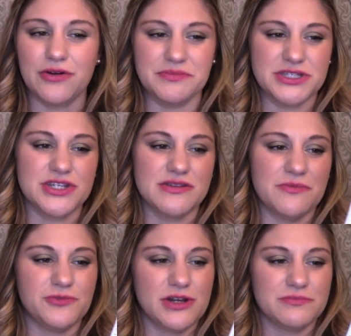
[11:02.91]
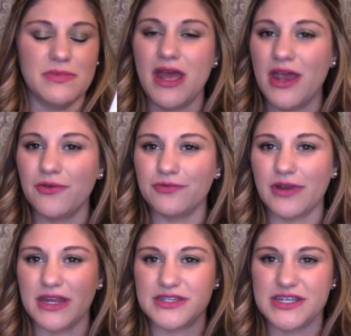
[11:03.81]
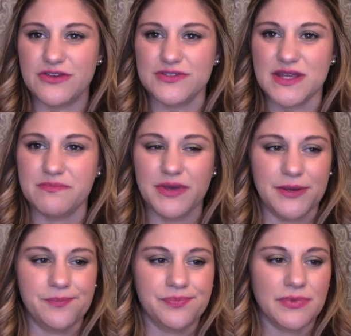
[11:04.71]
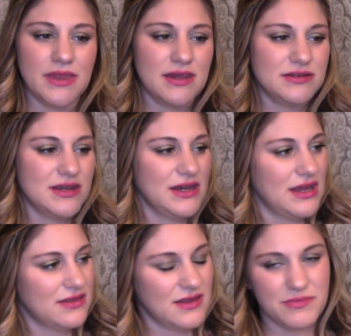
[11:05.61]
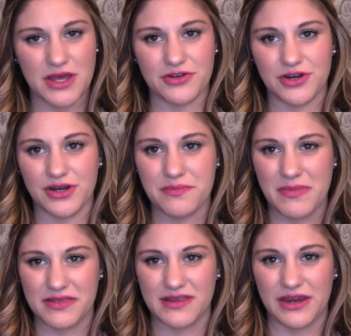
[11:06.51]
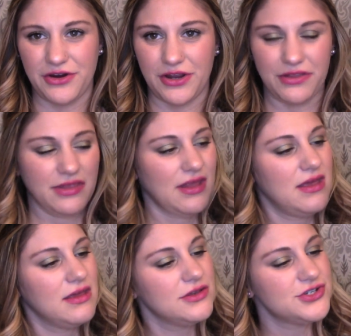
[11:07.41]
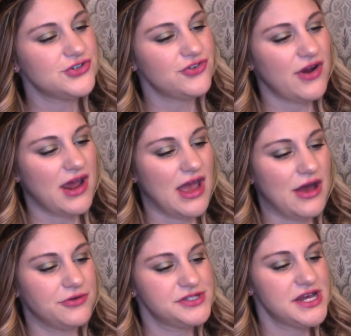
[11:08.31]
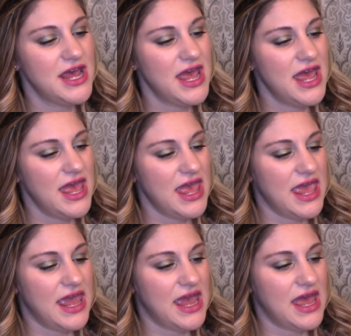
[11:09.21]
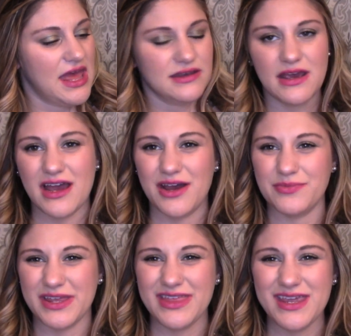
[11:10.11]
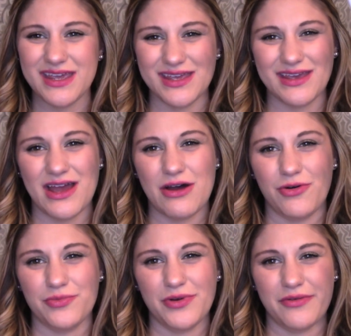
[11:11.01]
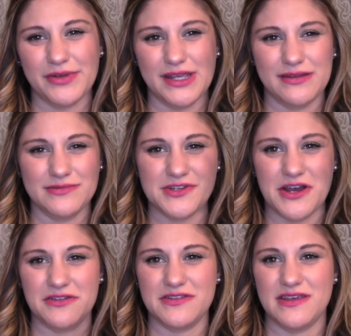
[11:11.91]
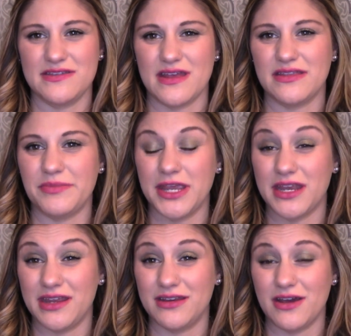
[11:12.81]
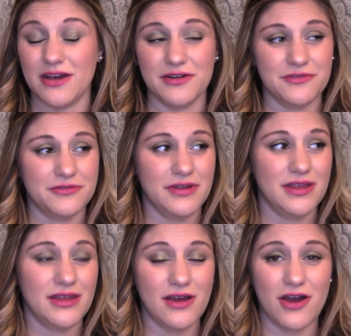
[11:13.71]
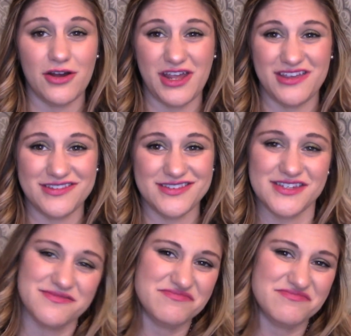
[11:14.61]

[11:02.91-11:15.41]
I'll mention them when I'm ready to use them, but I did get some other mascaras to try out, and I think I'll probably toss these at the beginning of August.